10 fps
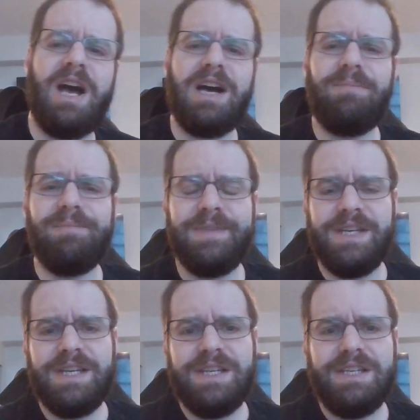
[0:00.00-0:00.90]
Um,
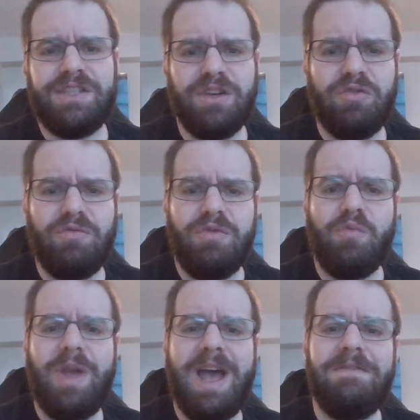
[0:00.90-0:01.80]
so
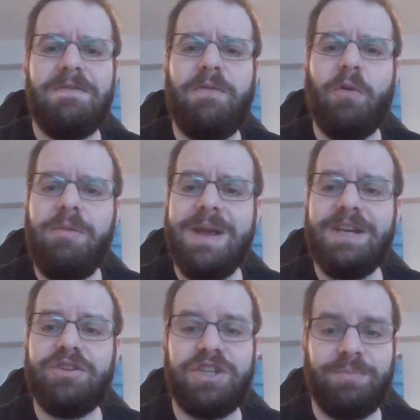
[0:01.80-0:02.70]
we have four
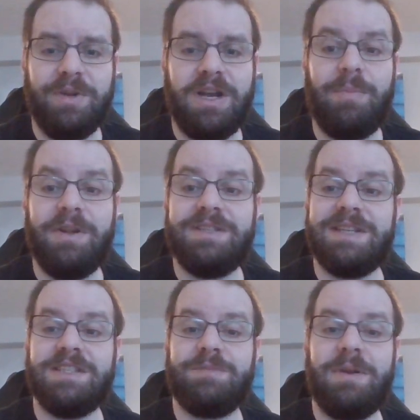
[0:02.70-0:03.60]
major shipping companies
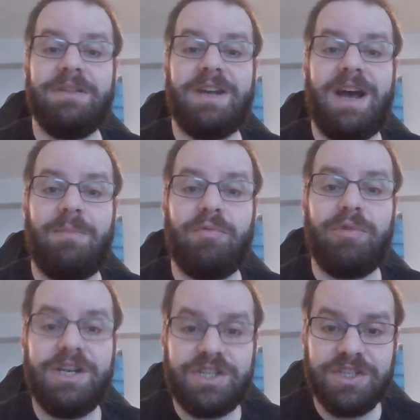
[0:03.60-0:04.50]
that suspended
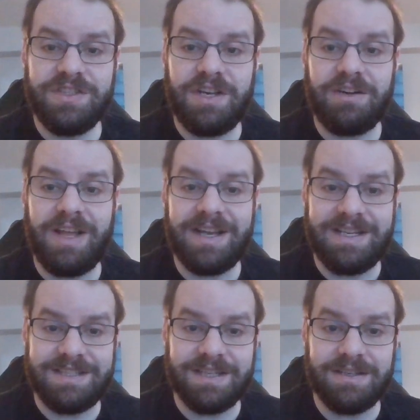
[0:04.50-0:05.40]
operations there, like
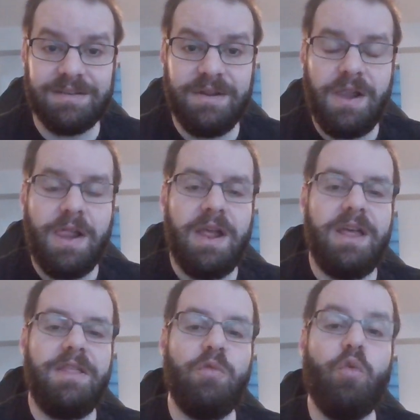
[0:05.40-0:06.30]
I said.
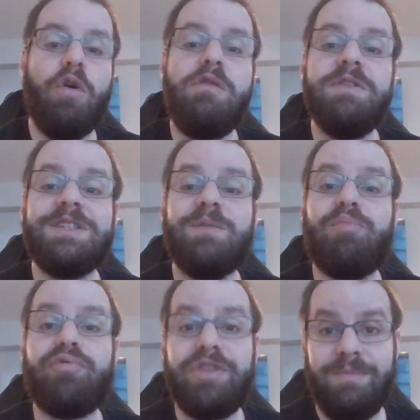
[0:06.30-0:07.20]
The war risk
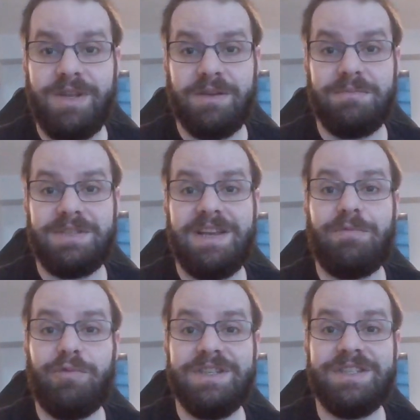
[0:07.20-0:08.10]
premiums
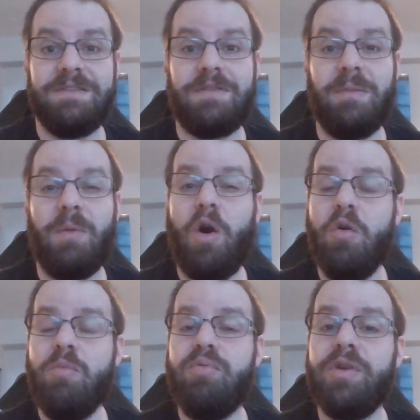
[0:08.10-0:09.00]
have risen from
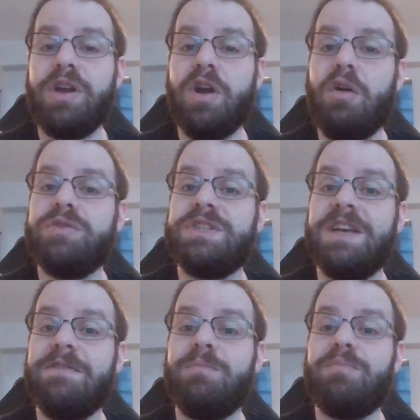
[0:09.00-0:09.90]

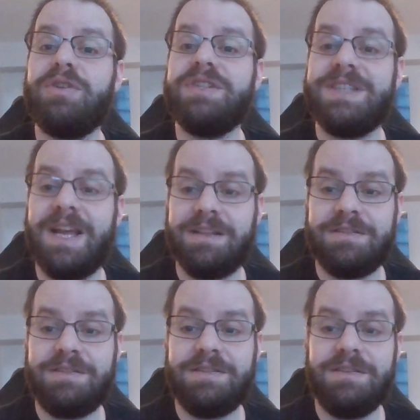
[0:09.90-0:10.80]
0.07%